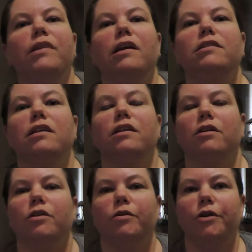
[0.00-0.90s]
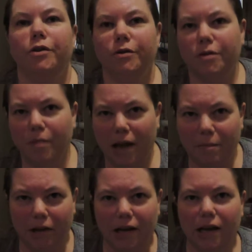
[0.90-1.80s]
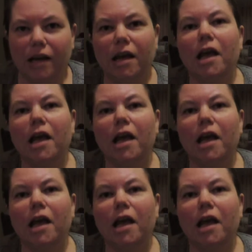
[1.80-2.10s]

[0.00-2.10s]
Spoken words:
It's going to include a new supply planet